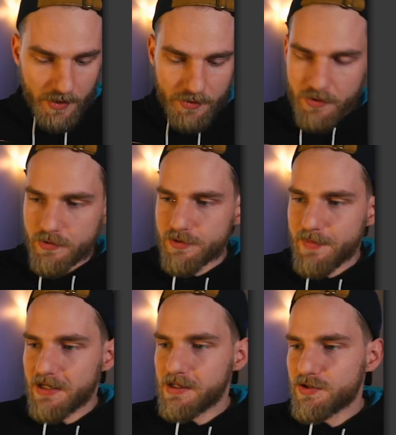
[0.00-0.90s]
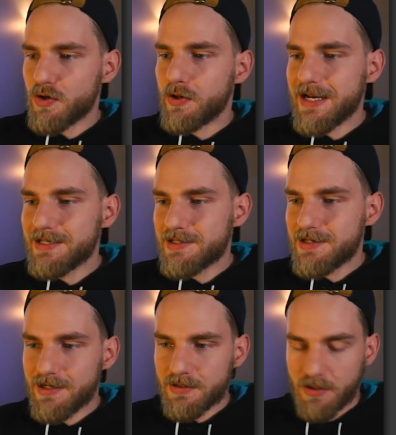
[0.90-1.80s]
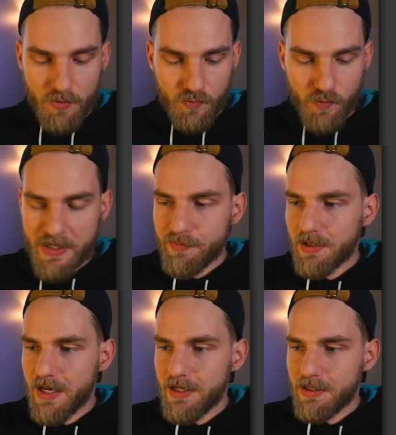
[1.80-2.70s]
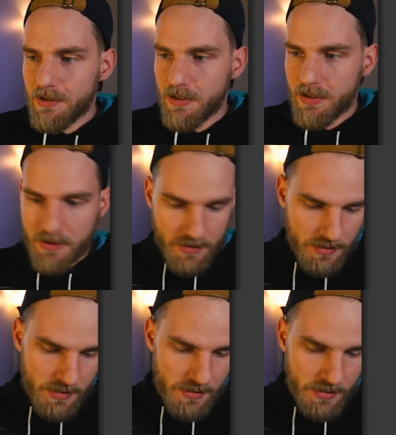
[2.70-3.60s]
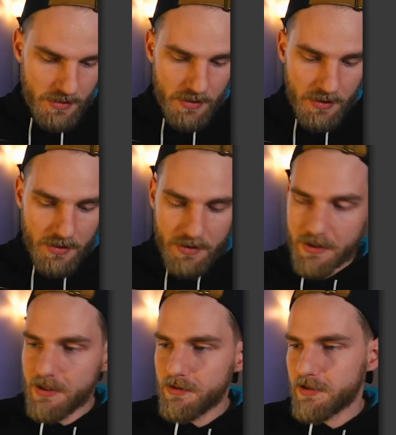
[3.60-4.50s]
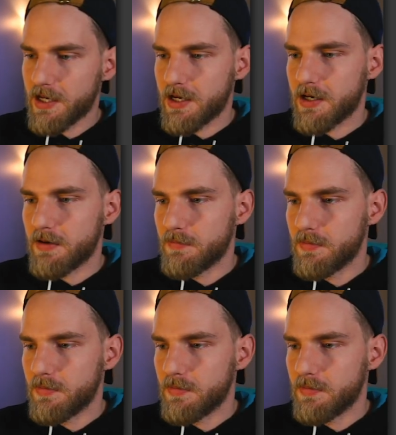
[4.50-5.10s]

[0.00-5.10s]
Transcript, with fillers: to do is make this our instant replay kill cam.